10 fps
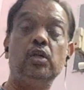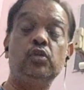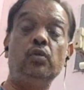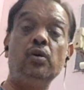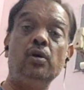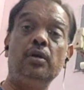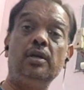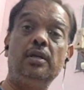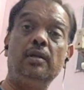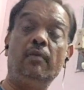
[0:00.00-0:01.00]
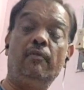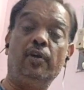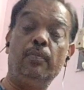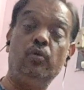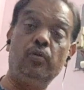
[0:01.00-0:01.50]
So
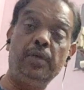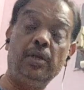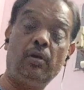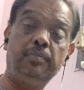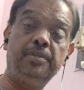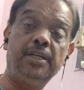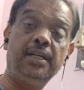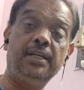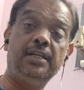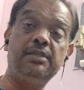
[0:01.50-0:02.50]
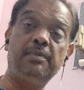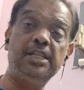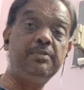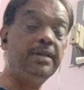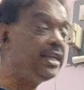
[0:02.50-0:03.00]
for a moving object,
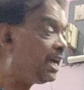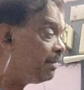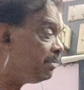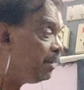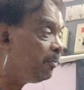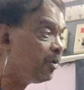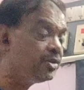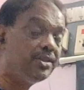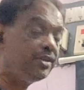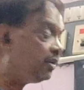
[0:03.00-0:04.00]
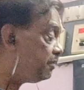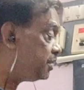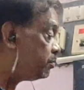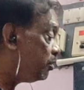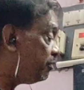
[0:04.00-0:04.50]
displacement can be positive. If it
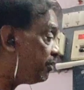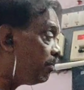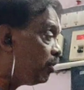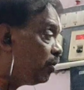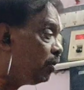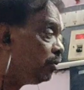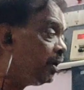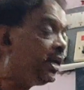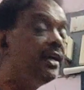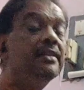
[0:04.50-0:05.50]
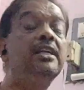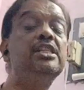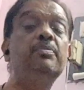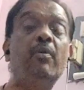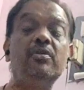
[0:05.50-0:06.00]
is moving from O to A, that
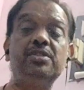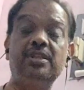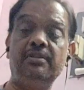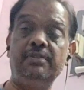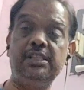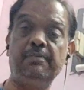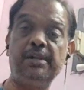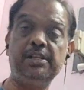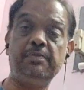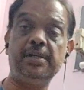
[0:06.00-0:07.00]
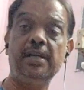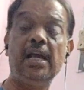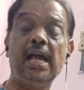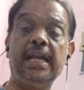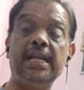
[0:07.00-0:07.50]
is positive
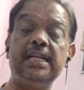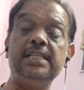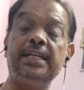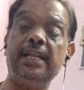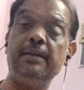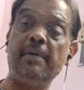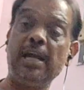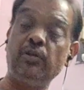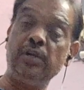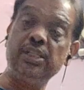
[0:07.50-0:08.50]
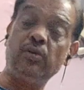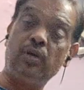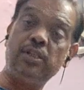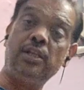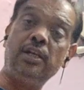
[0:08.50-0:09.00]
displacement. Again, it is returning back to its
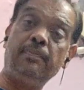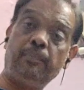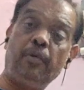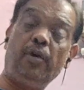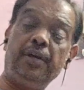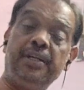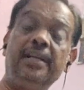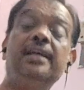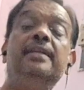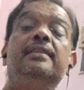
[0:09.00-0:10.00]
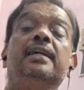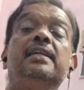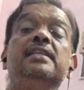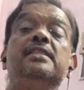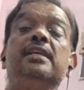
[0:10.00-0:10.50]
original point.
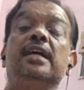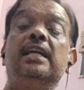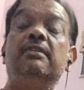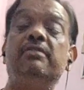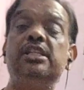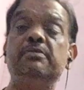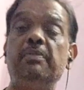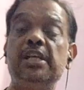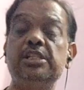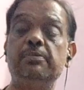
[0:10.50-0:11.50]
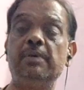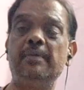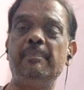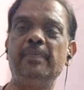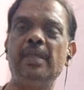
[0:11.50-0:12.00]
That is negative displacement.